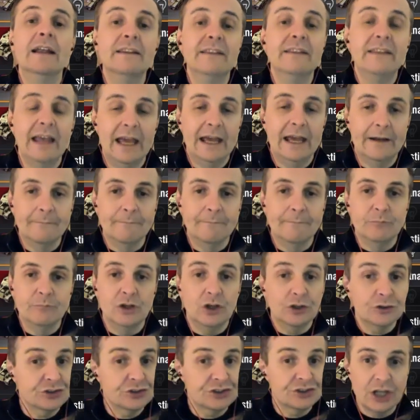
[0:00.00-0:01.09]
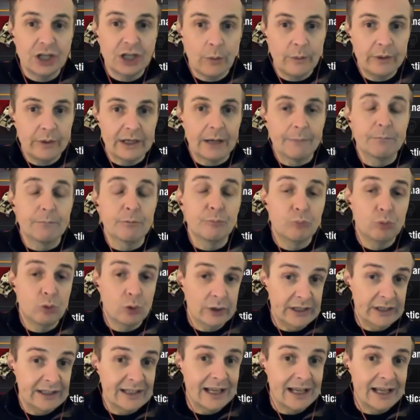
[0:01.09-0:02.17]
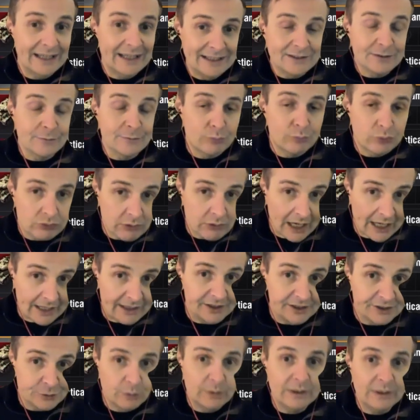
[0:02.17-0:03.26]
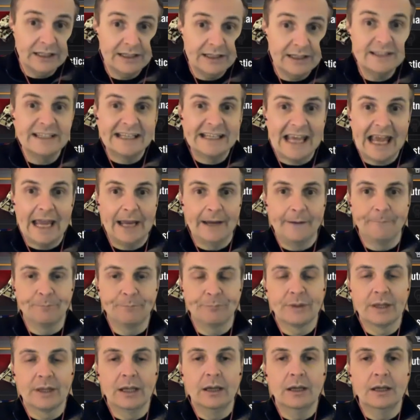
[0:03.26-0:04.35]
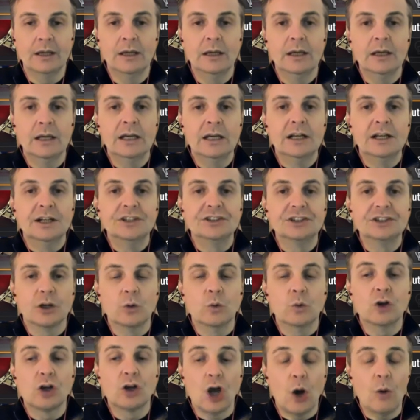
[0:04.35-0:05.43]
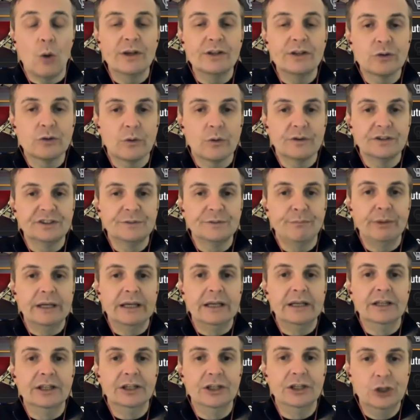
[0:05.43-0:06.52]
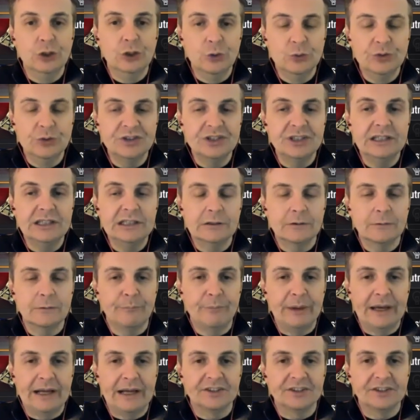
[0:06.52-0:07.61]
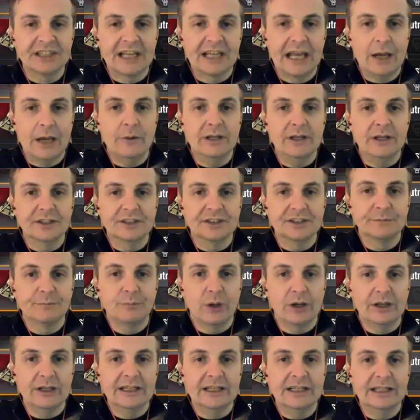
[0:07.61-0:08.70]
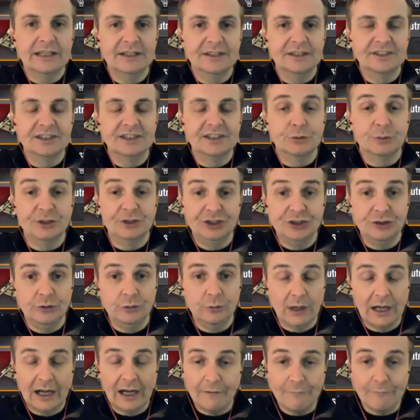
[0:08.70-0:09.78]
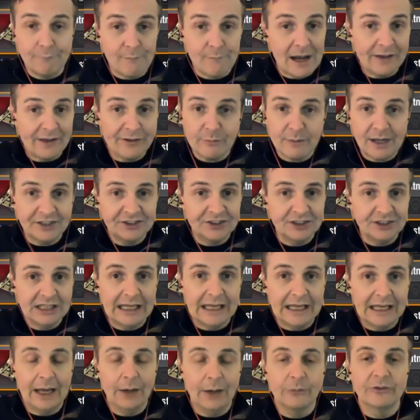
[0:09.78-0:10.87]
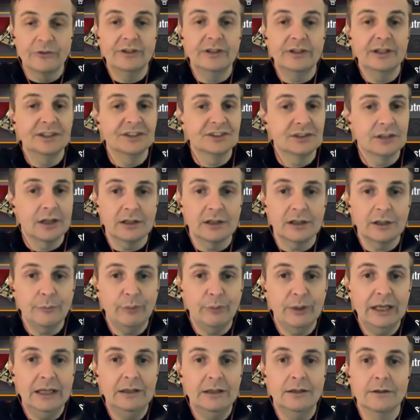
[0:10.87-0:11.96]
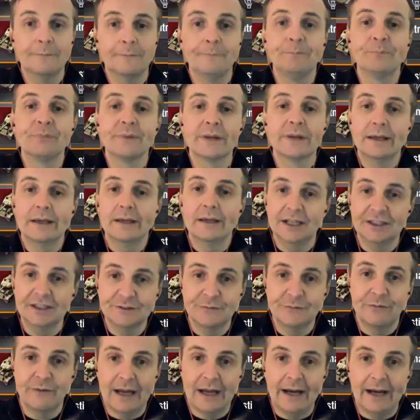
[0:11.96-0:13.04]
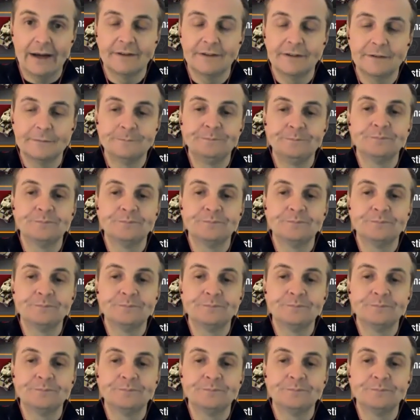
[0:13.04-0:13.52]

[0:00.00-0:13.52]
Then, not just knowing that, but putting that into practice within the game. So going towards B, using your better scouting and spotting indices, which you have mathematically counted. It's not an opinion, it's fact.